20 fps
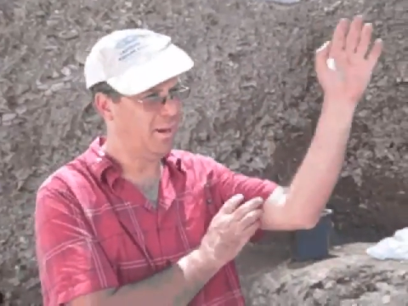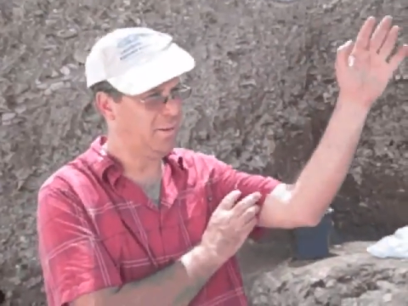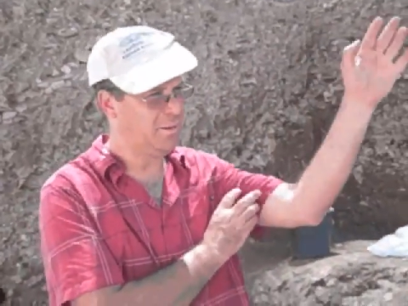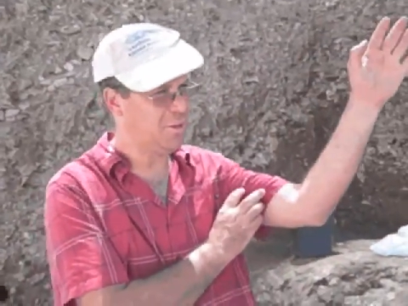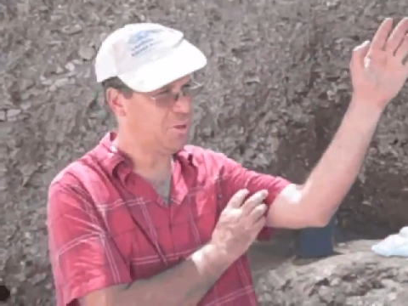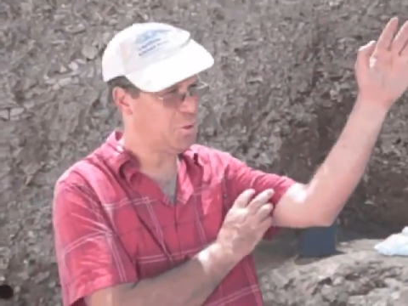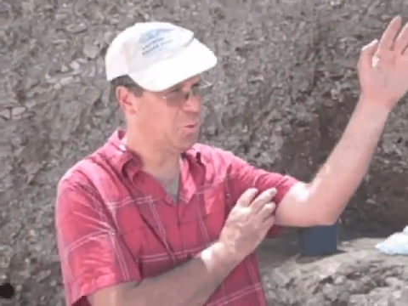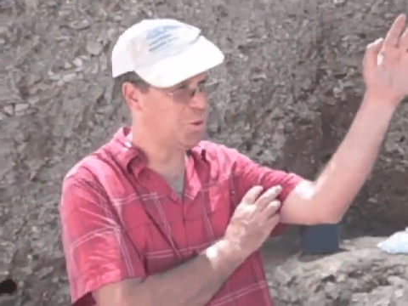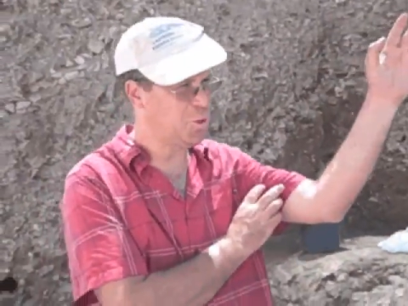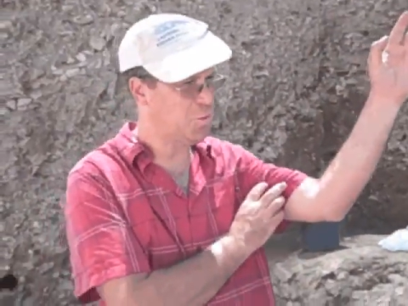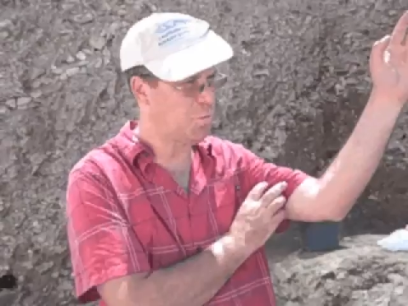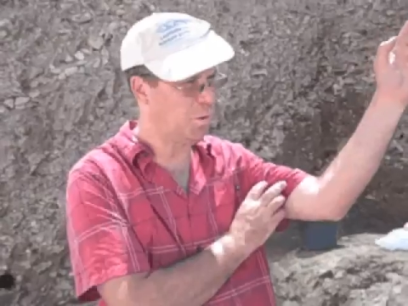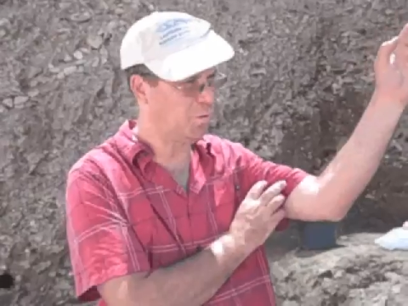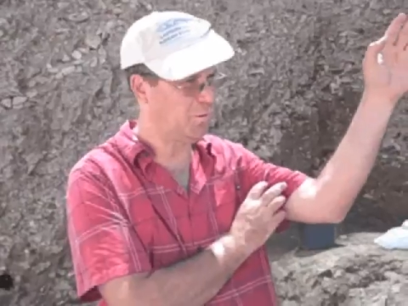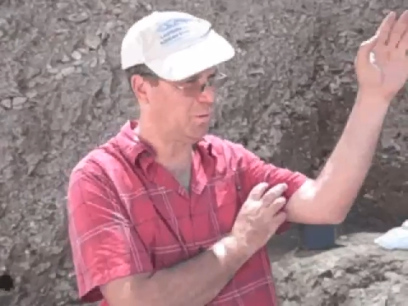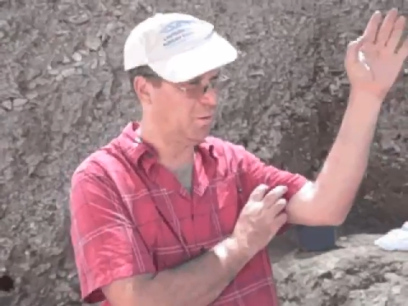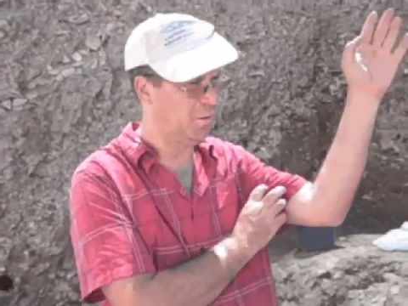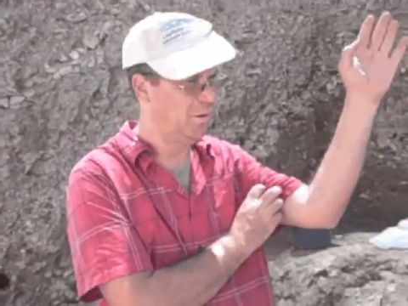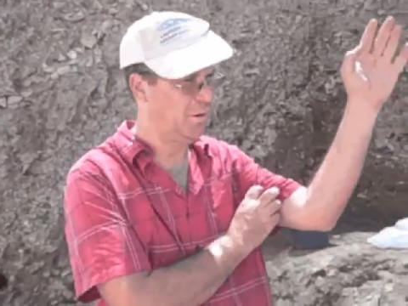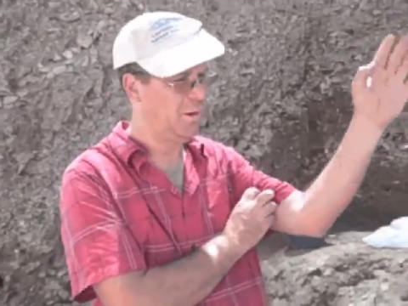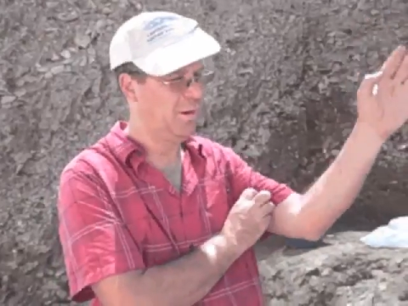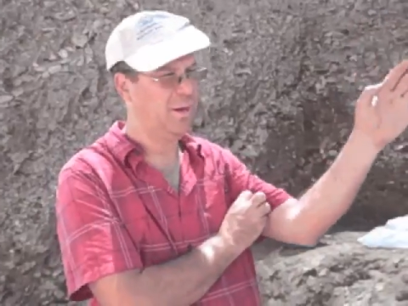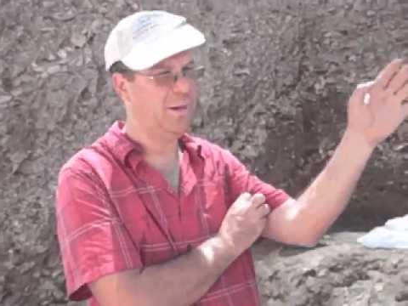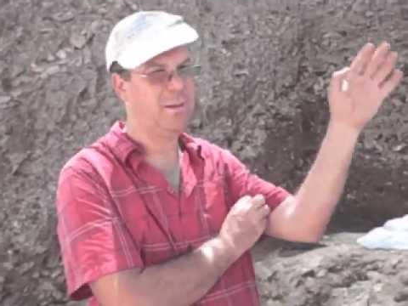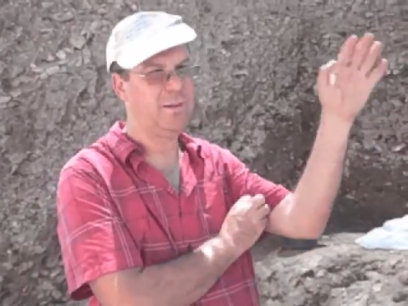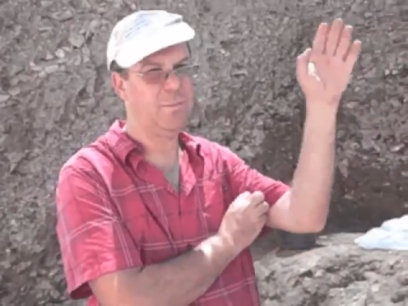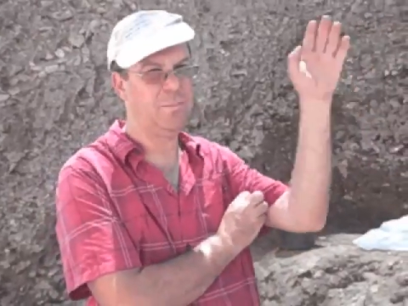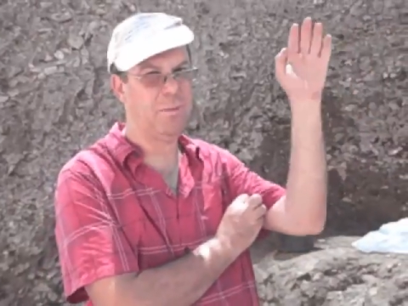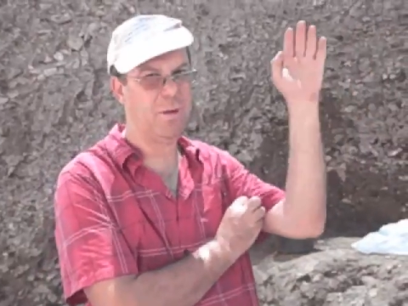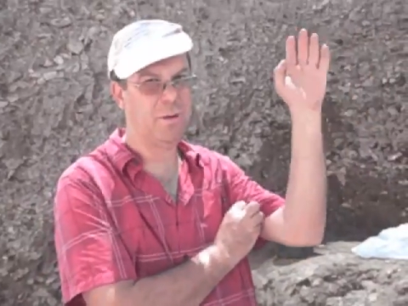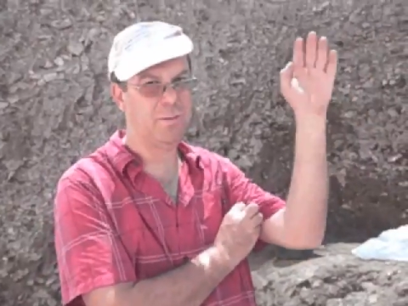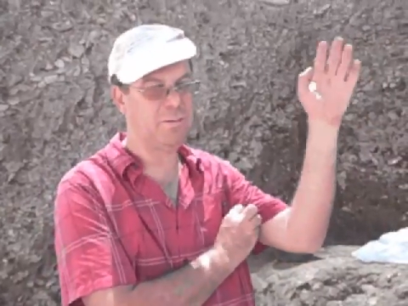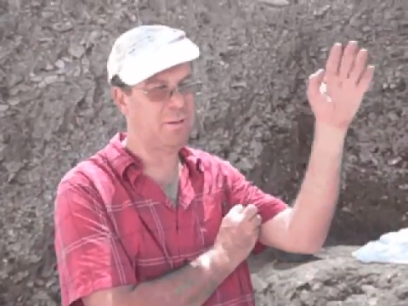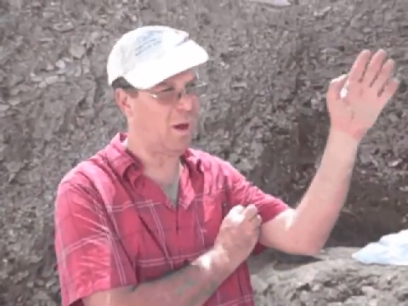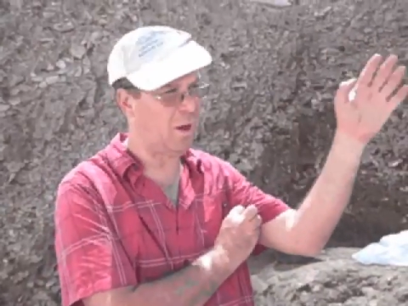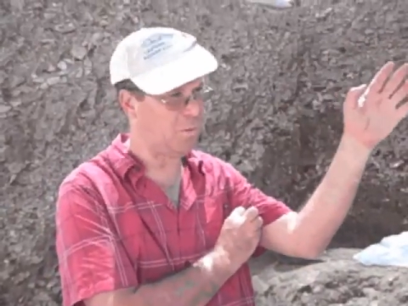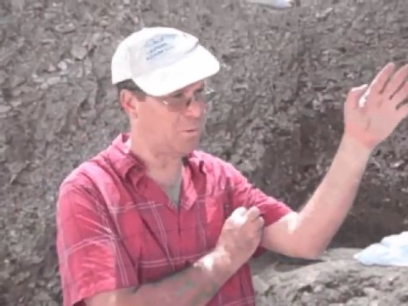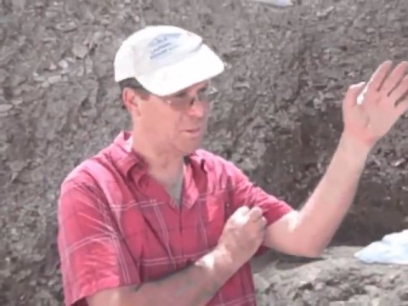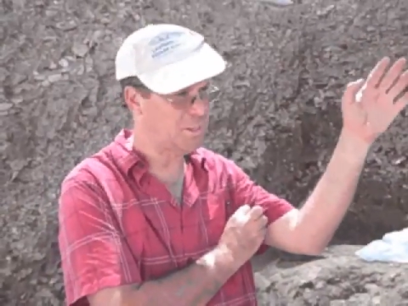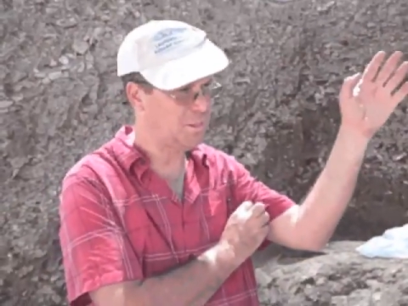the Jewish quarter and the burnt
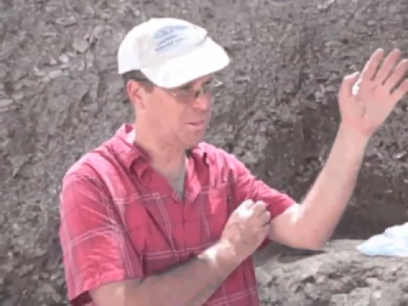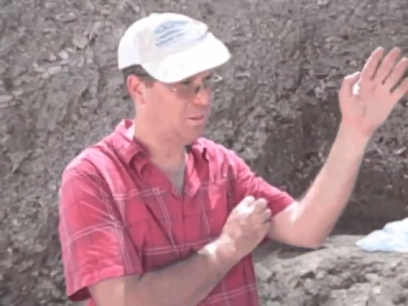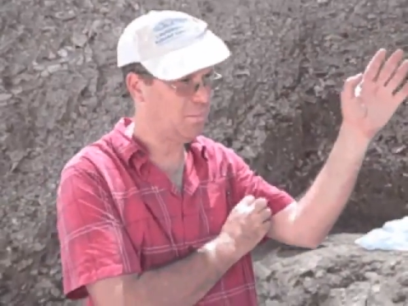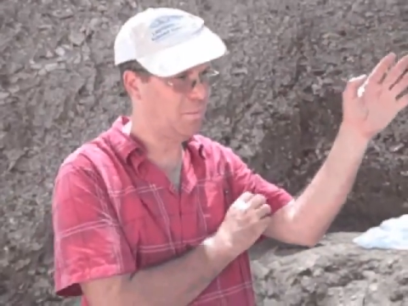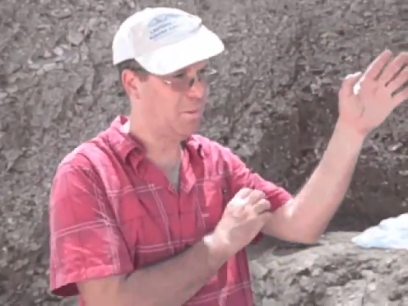house.